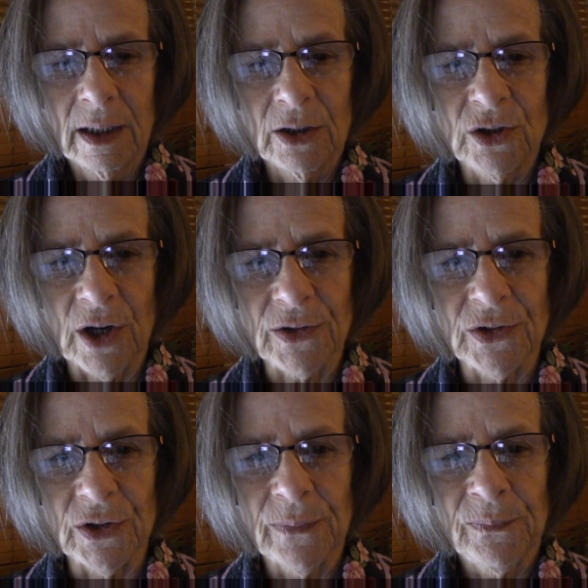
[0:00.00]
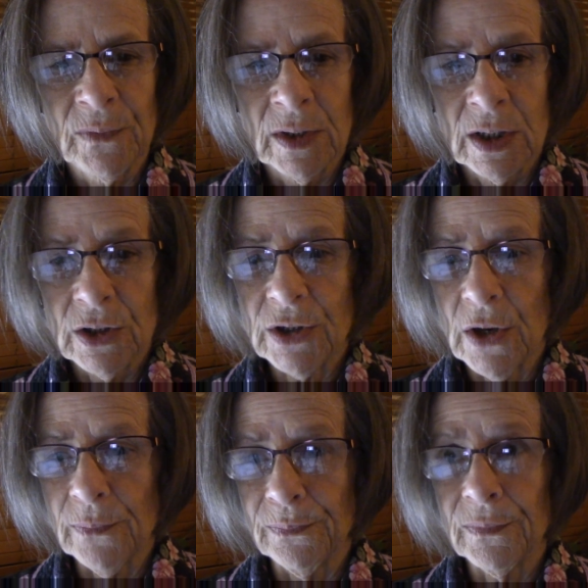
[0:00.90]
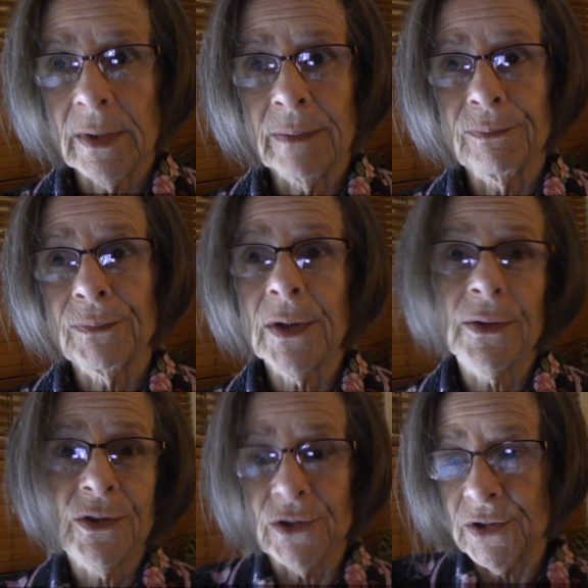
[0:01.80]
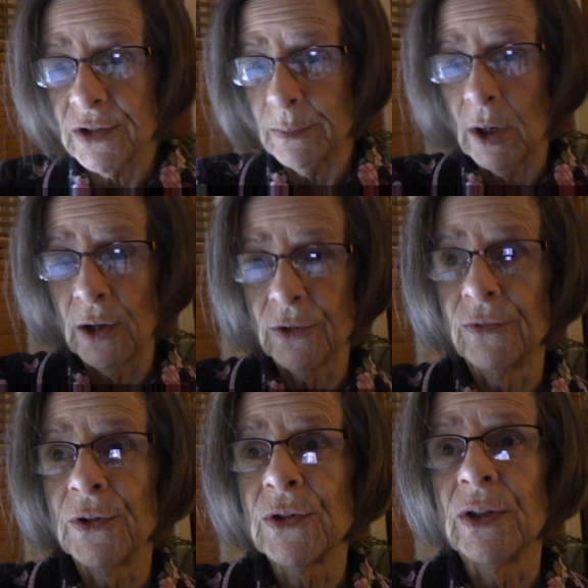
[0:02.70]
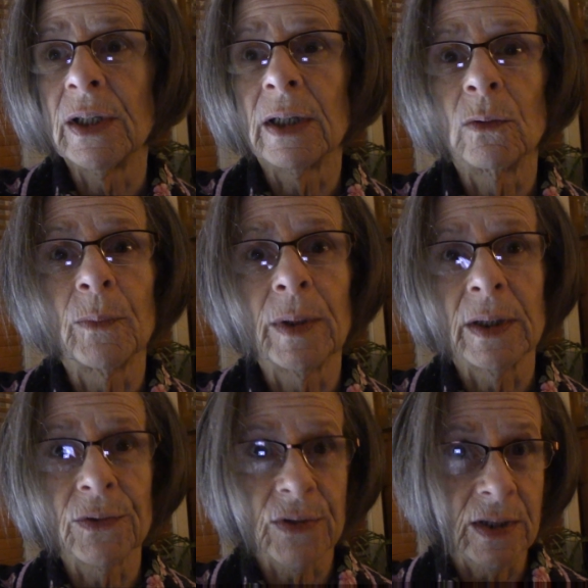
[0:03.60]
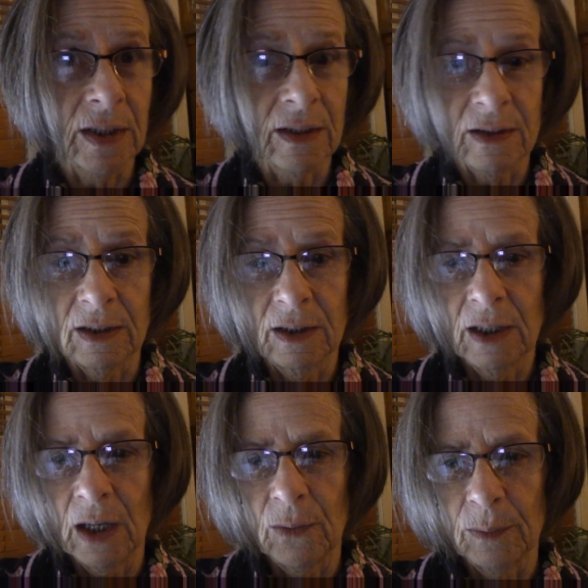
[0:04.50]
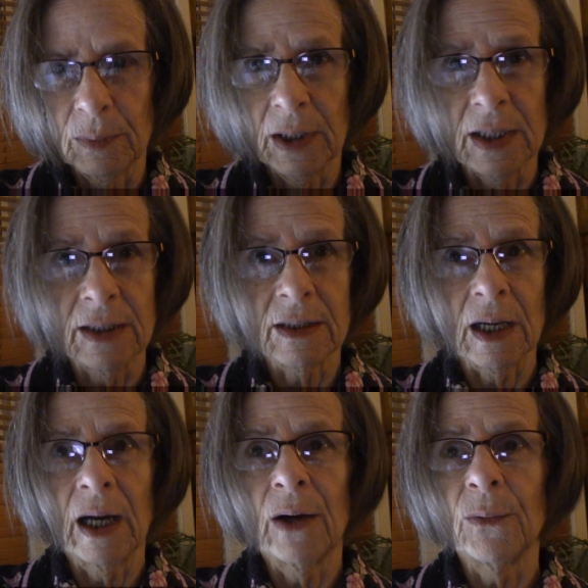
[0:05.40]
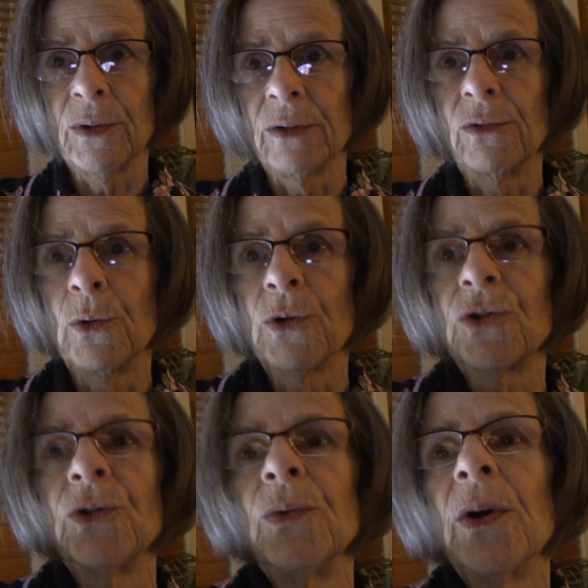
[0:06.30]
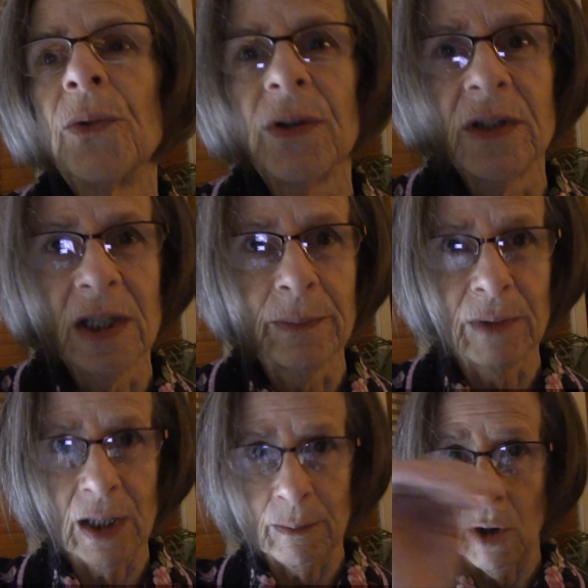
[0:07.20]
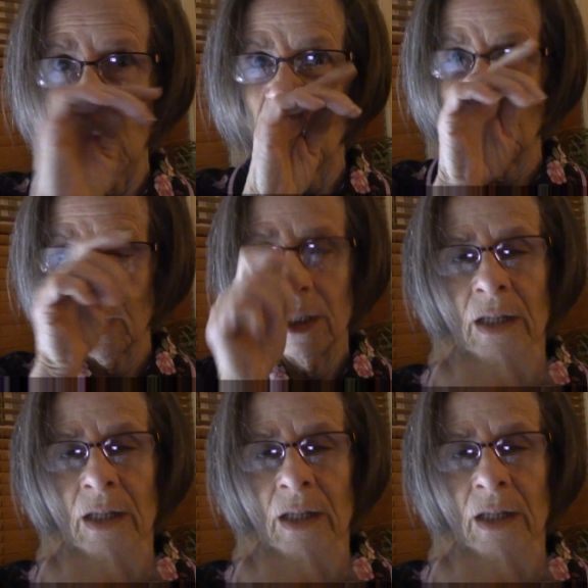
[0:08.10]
doctor. So there's just some controversy, and it will be interesting to see how it plays out. Of course, you know the team that I'm on,